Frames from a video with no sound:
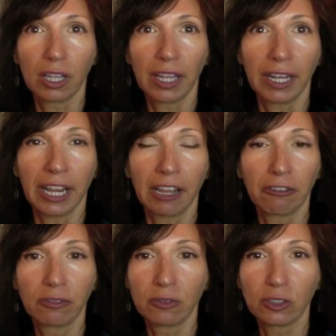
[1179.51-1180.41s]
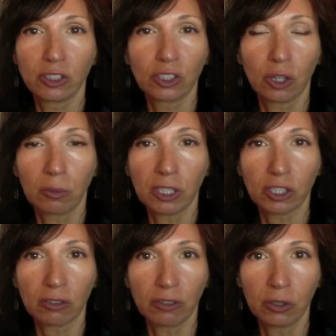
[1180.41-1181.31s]
and have so
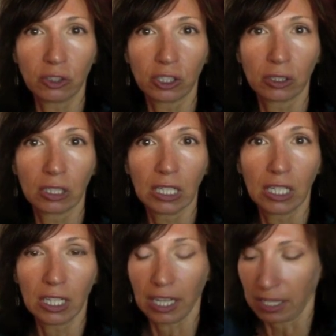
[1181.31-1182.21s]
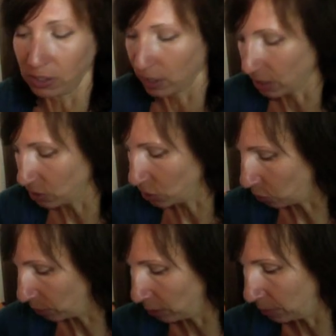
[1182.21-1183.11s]
much confusion and, and so
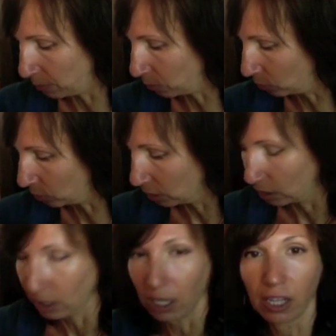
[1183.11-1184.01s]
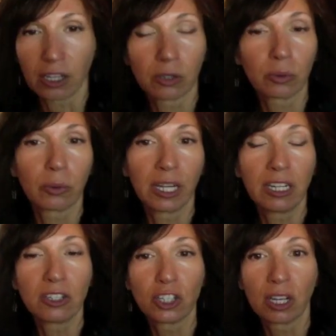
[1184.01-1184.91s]
many people uh, ready
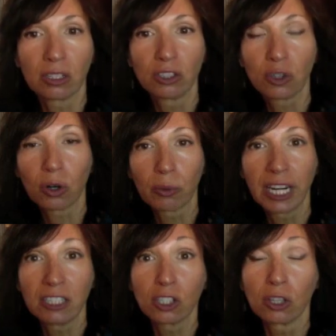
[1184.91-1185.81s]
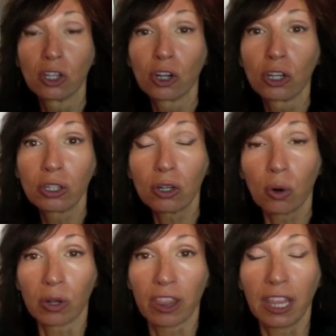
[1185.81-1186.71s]
to judge or ready to learn
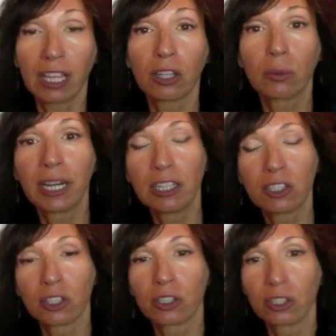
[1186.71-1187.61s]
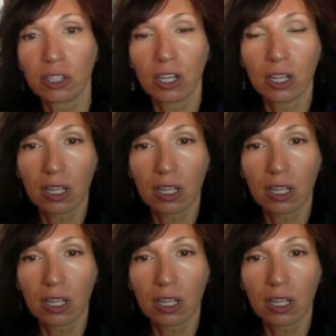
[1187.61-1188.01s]
or think they're ready to learn,